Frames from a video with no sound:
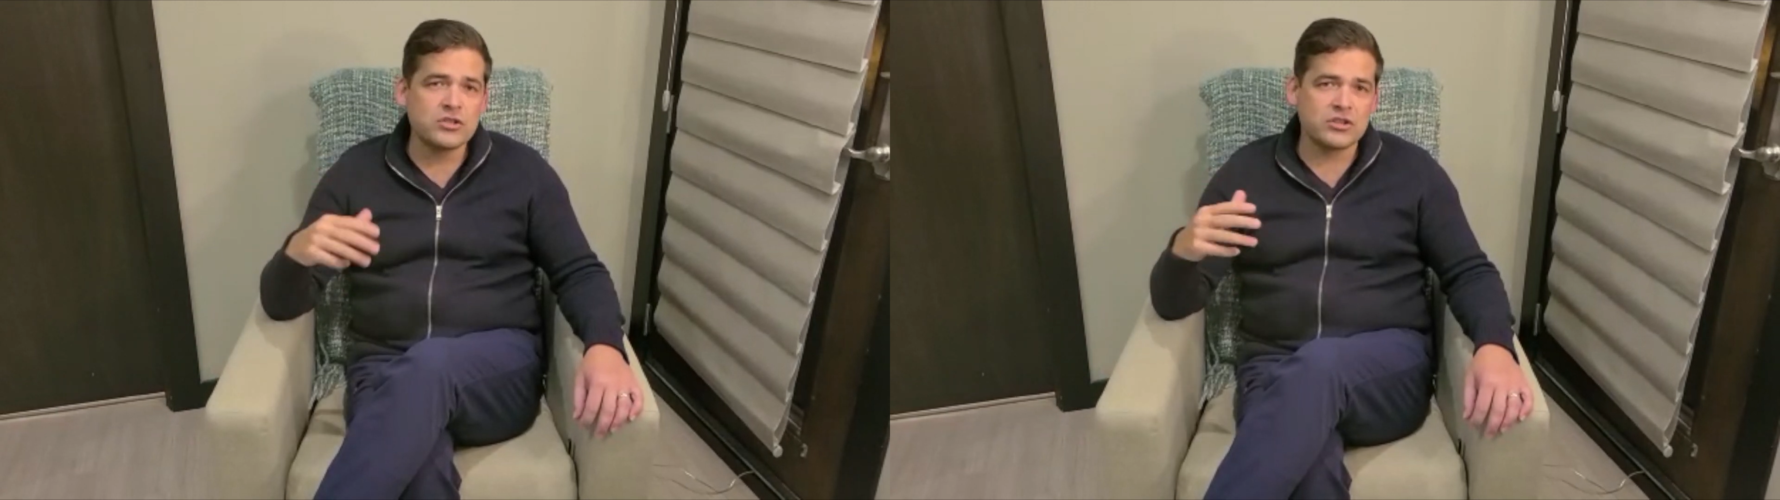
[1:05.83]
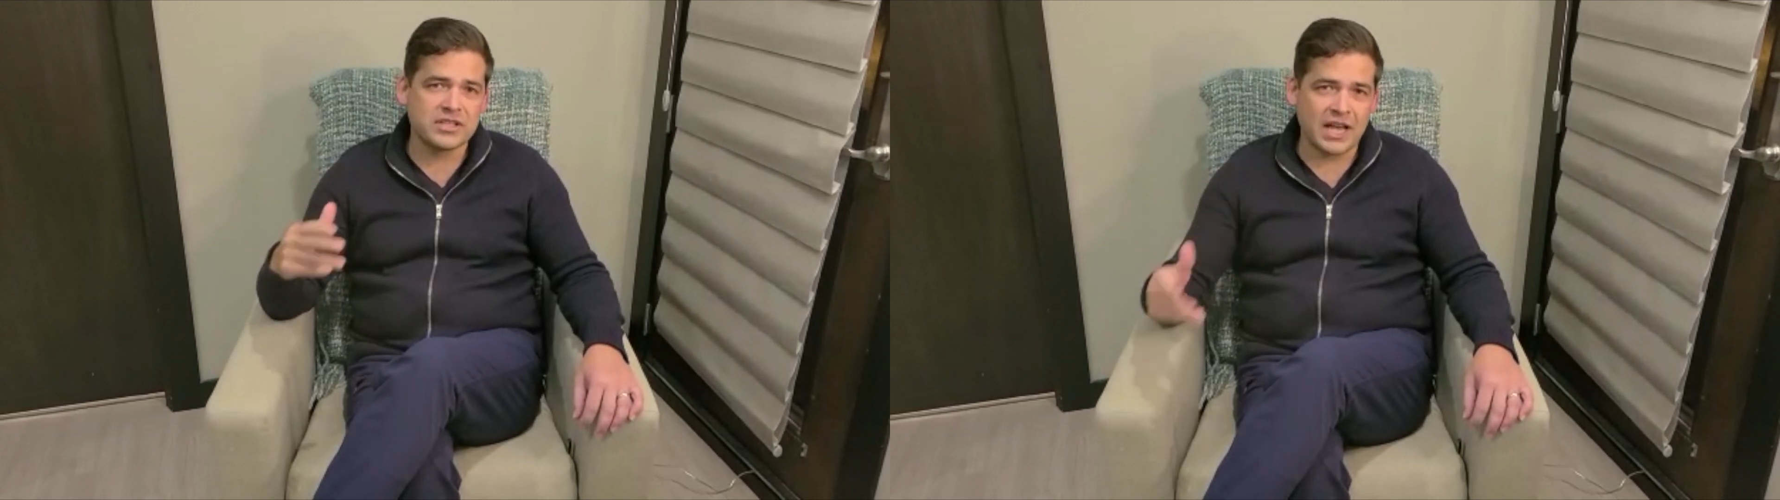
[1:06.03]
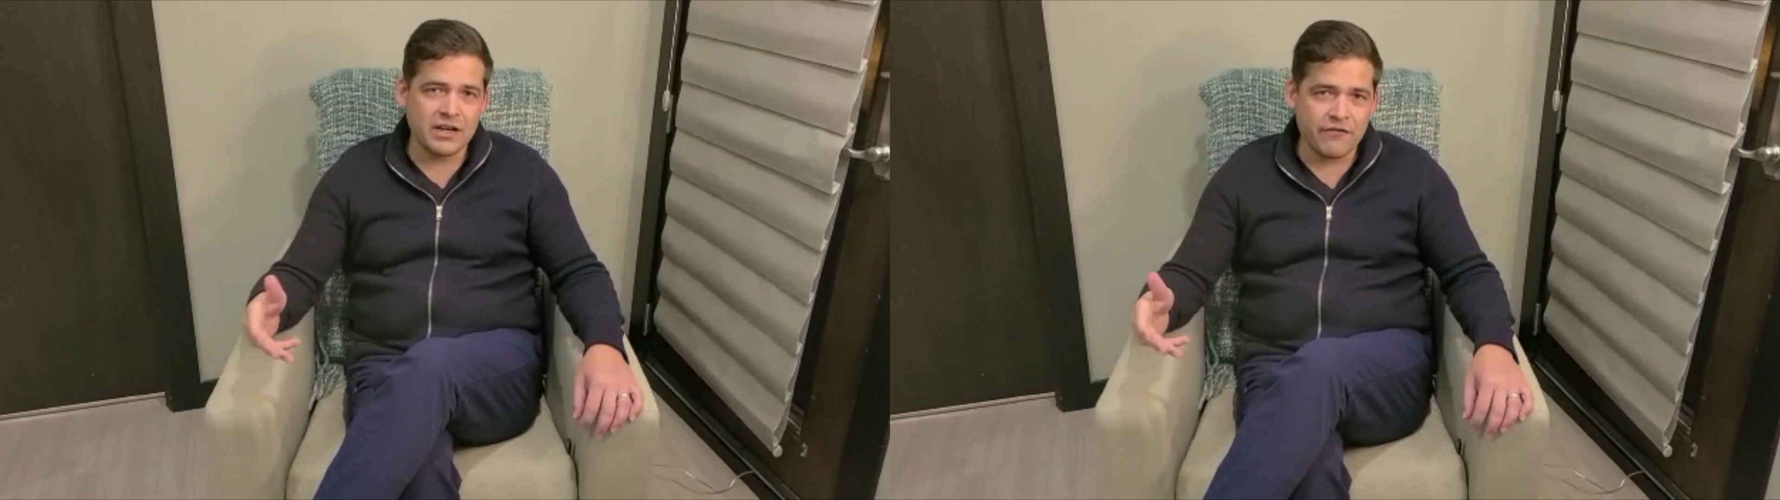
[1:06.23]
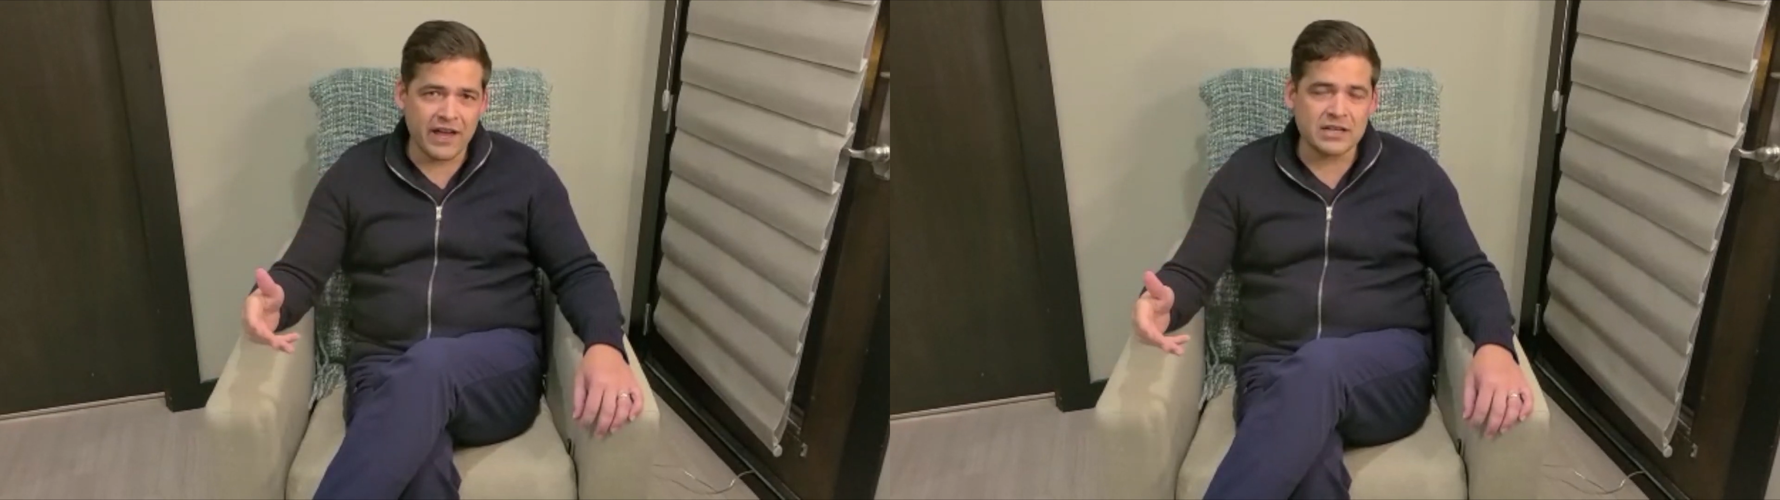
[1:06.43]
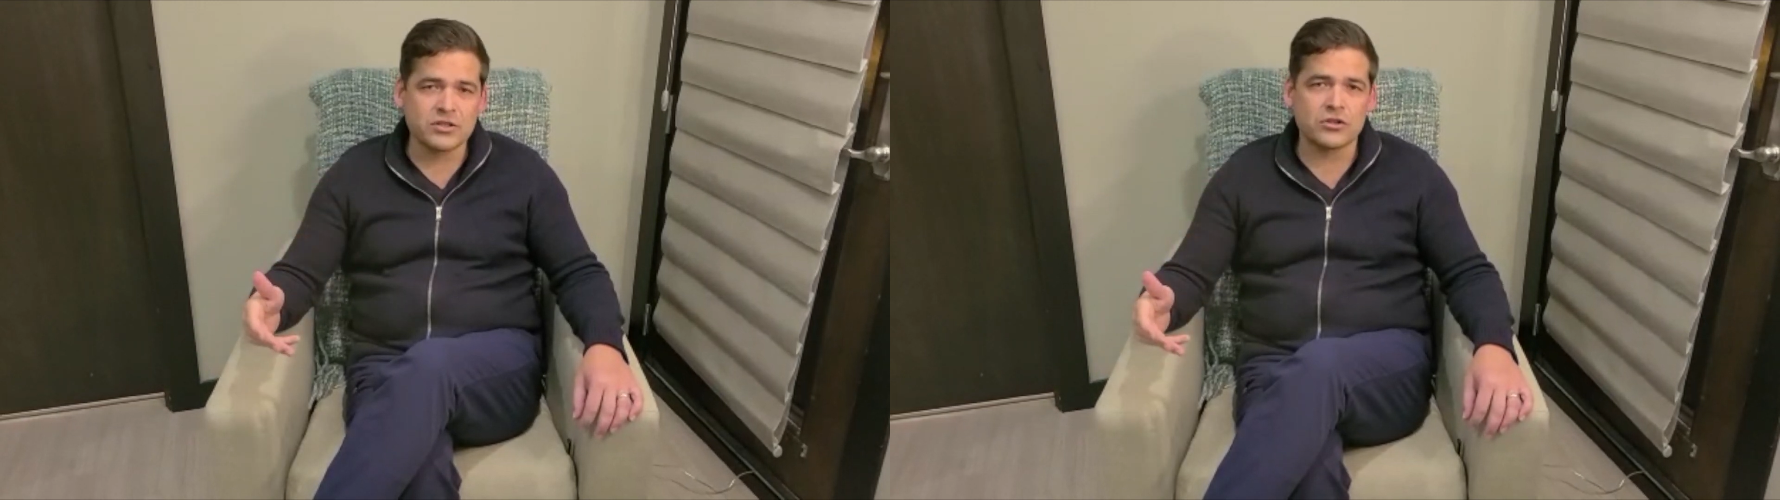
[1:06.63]
or side
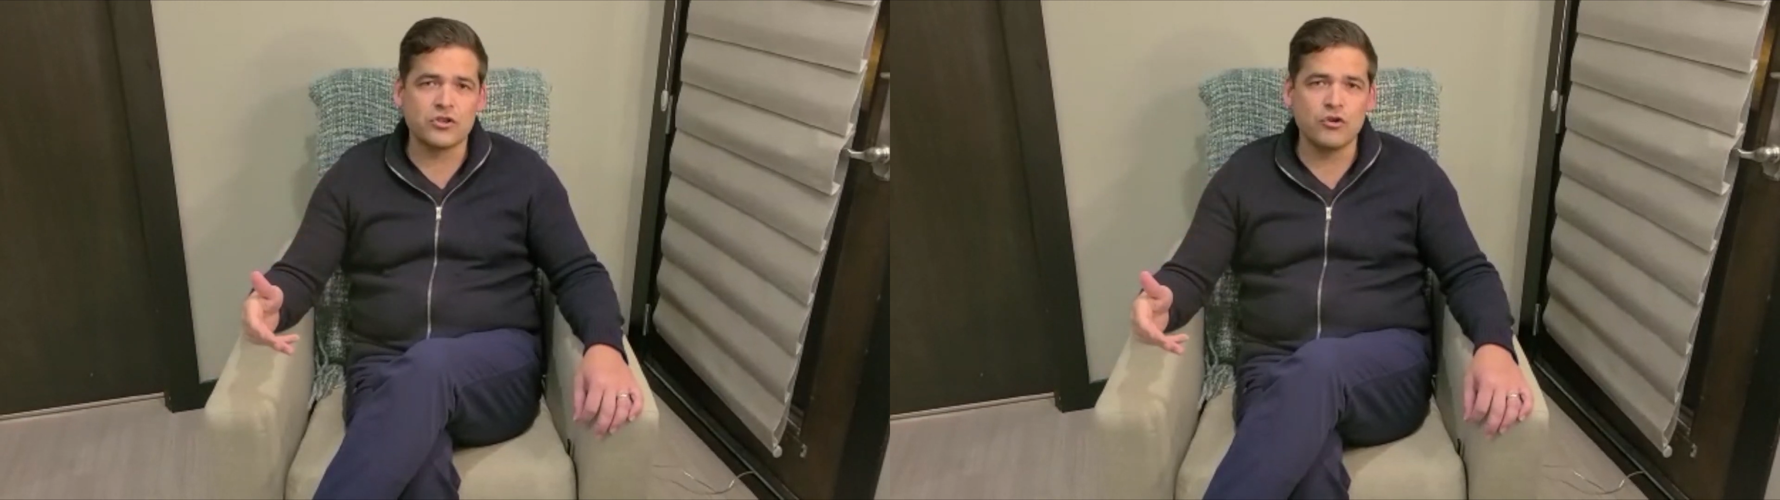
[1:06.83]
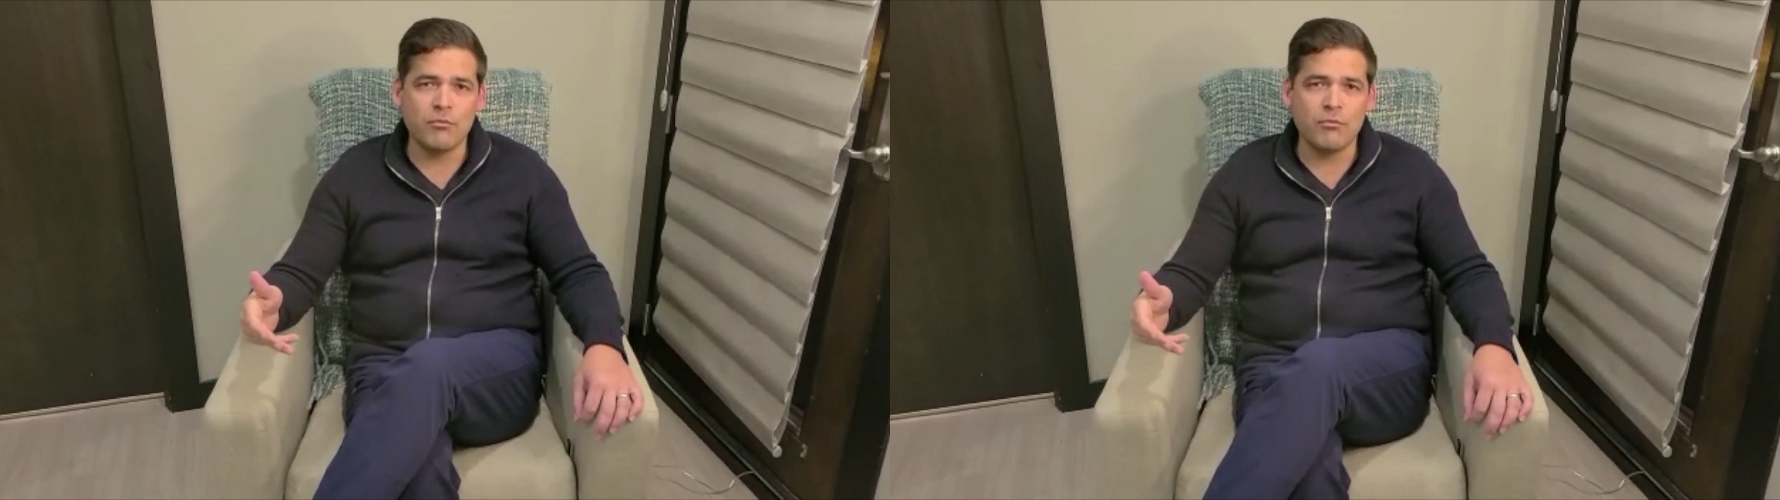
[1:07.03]
effects are too